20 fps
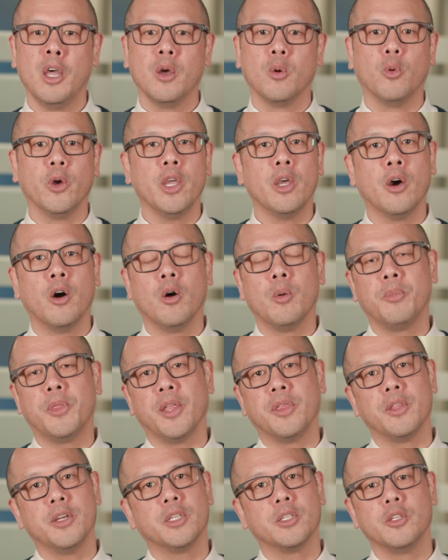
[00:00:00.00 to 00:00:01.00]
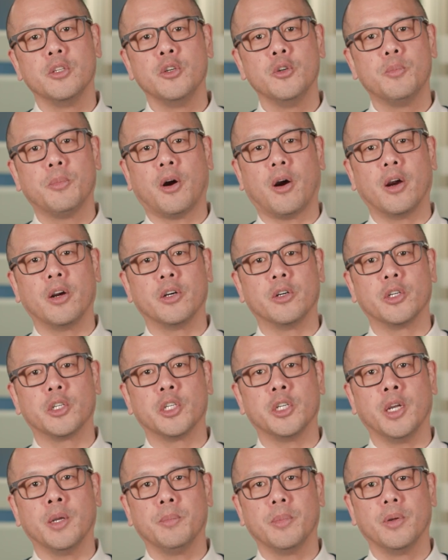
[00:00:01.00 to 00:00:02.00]
We hope that this new
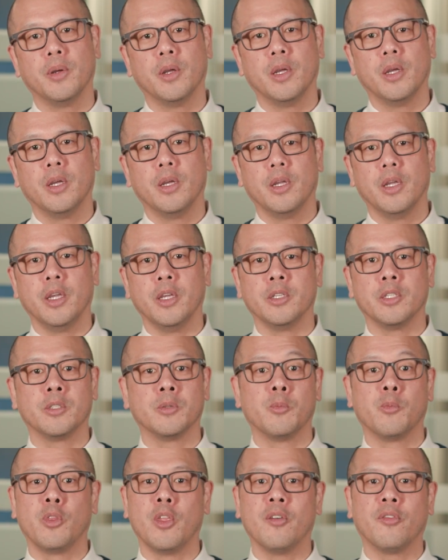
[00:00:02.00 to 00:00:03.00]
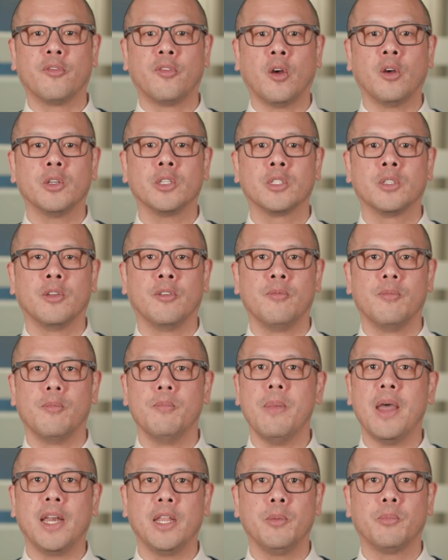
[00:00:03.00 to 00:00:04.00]
partnership is the first of
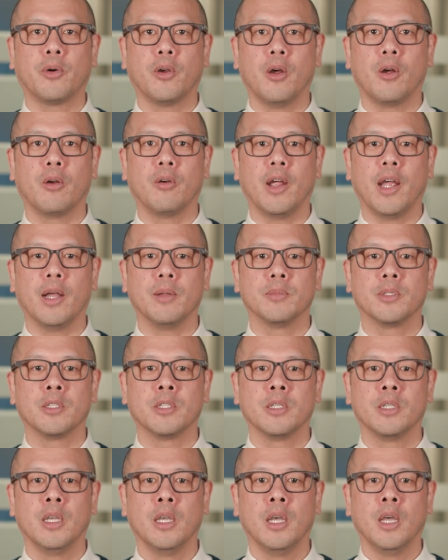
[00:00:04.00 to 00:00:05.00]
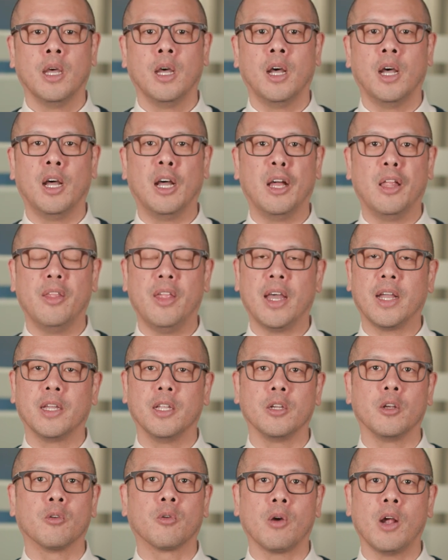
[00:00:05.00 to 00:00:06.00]
many programs uh, that
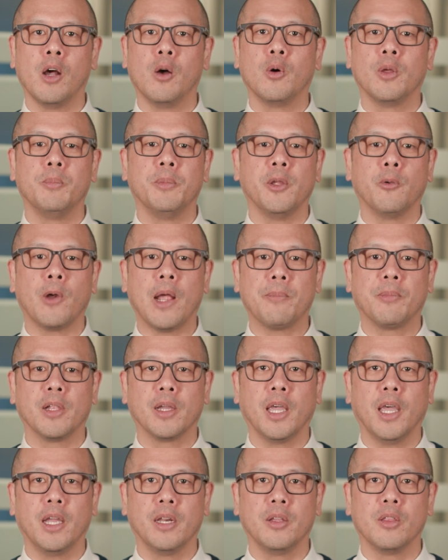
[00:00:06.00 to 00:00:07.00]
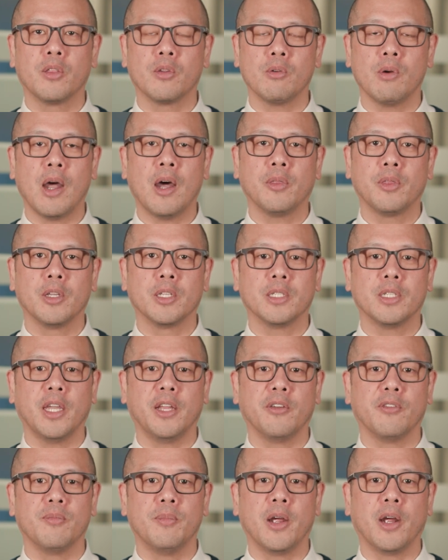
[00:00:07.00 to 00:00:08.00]
can grow and be replicated throughout the state
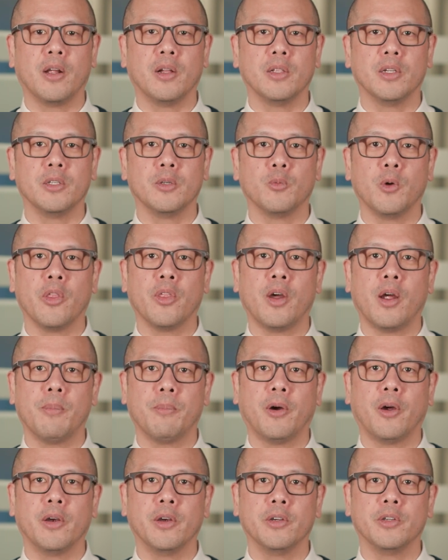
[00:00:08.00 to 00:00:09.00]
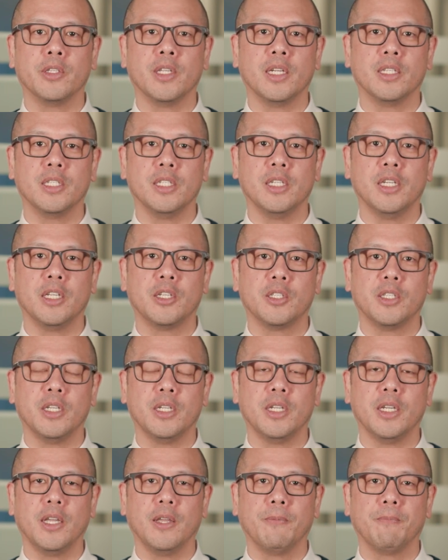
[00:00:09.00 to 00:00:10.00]
of Maryland with our partners at
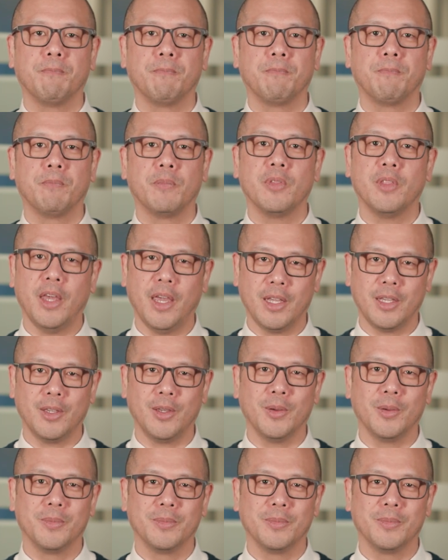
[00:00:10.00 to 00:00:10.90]
DHCD. Thank you.